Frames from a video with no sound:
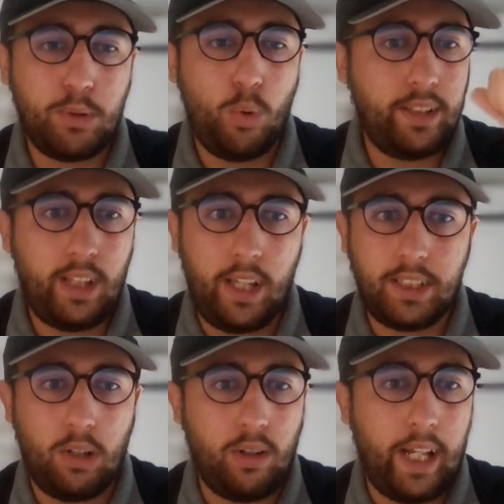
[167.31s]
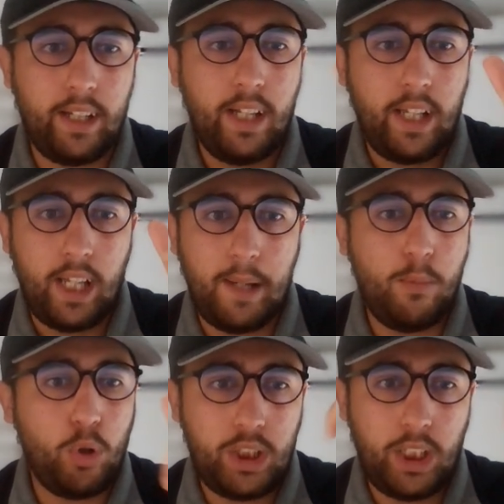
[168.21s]
So it takes out like
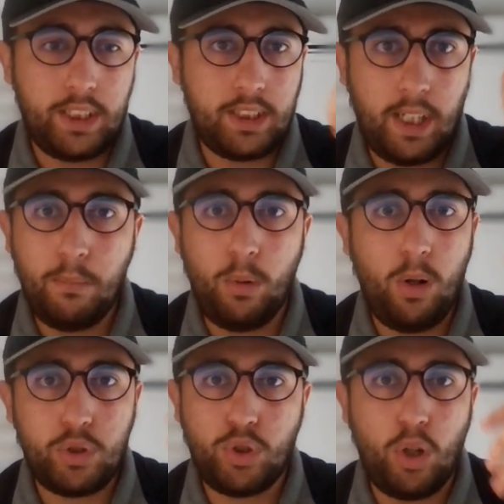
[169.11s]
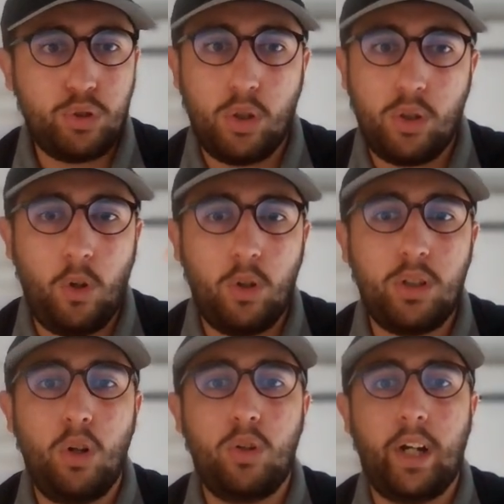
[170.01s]
emojis, symbols, doctor,
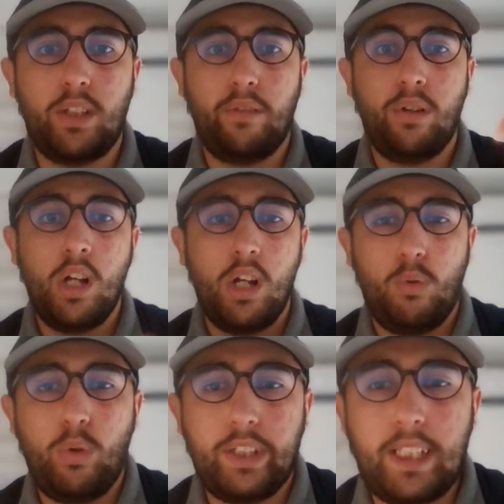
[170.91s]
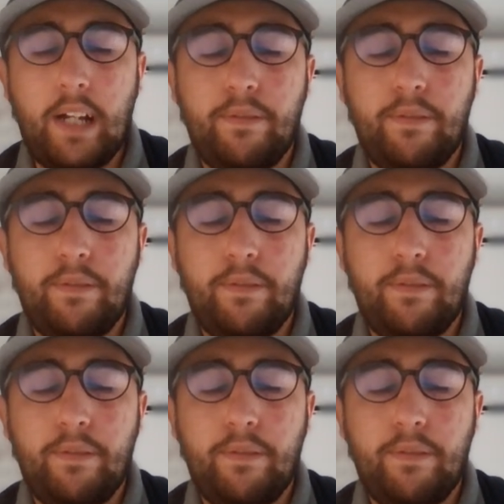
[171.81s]
all kind of weird stuff.